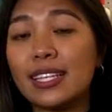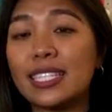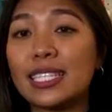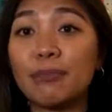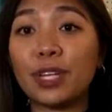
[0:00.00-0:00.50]

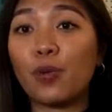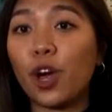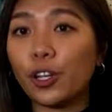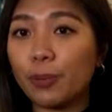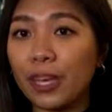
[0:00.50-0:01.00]
Simply
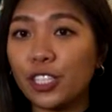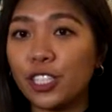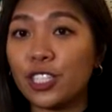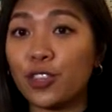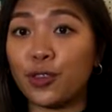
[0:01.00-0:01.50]
walk your
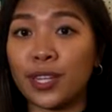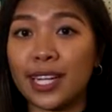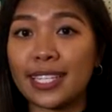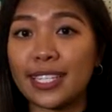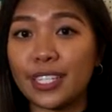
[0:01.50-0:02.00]
patients through the
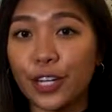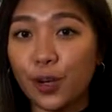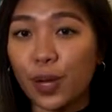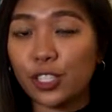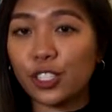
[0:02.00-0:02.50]
necessary
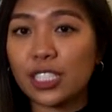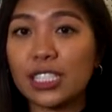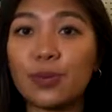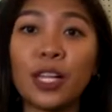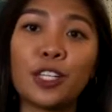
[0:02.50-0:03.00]

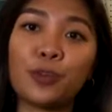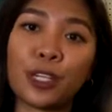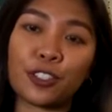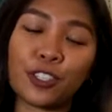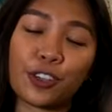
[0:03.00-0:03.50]
questions while you
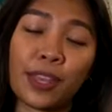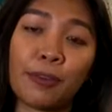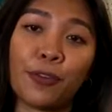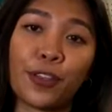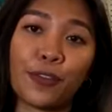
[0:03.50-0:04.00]
register them
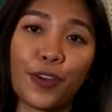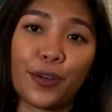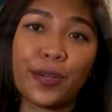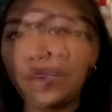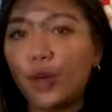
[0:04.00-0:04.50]
over the
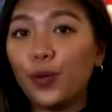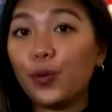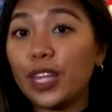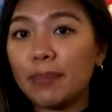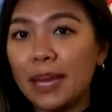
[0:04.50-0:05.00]
phone.
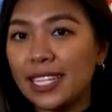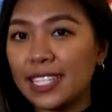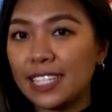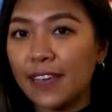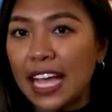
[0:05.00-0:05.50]
With
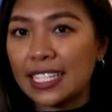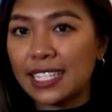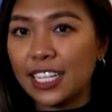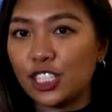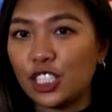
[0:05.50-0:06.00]
MedEssis
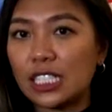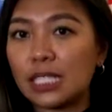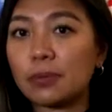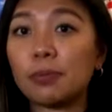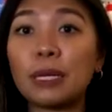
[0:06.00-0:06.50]

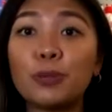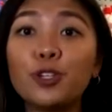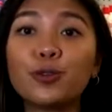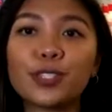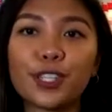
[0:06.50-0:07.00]
vaccinations,
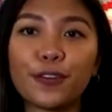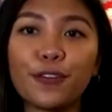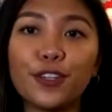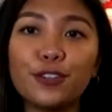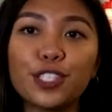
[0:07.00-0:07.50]
people who reserve
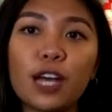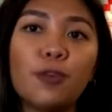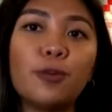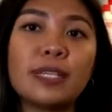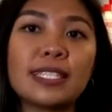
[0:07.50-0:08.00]
a flu
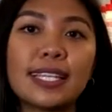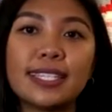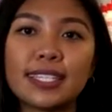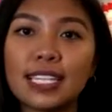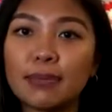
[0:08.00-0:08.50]
shot will be
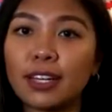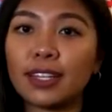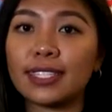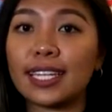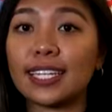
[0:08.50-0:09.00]
sent an email
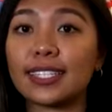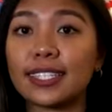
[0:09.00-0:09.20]
containing a